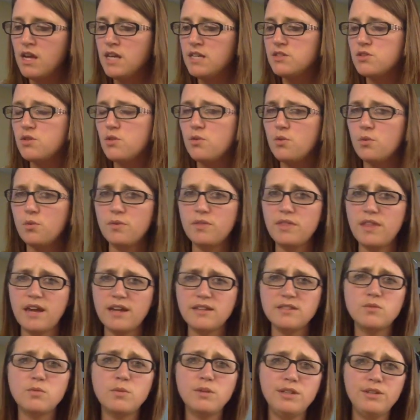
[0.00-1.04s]
So
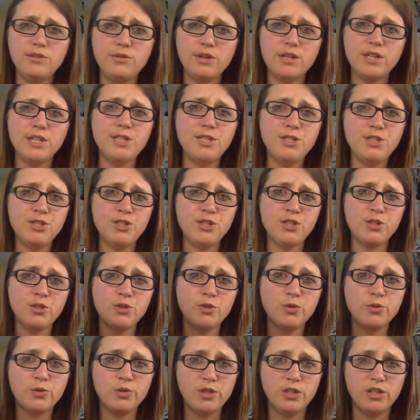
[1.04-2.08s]
that's what you can
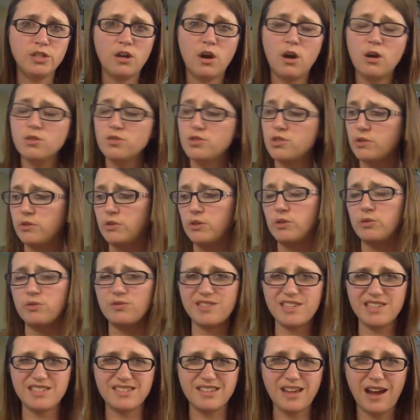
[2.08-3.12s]
do. Also
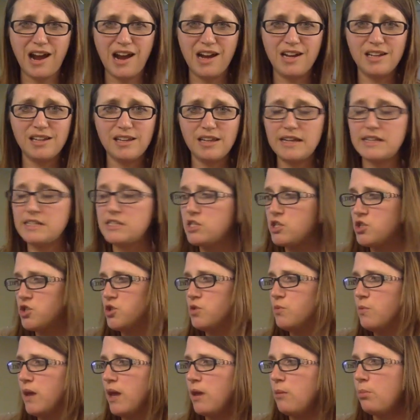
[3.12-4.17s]
use is kind of like
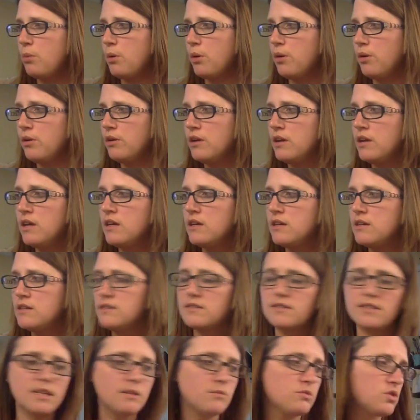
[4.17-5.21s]
tissue paper,
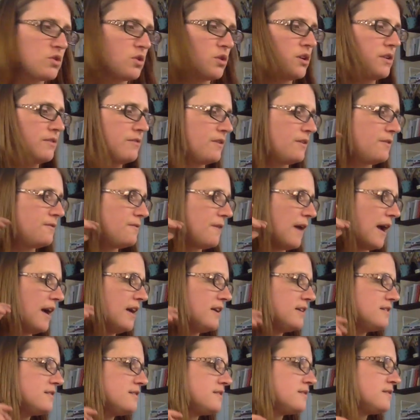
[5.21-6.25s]
same sort of
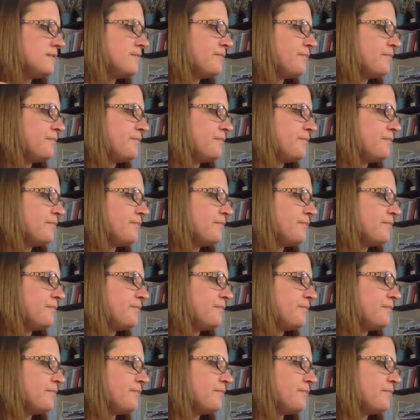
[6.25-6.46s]
effects.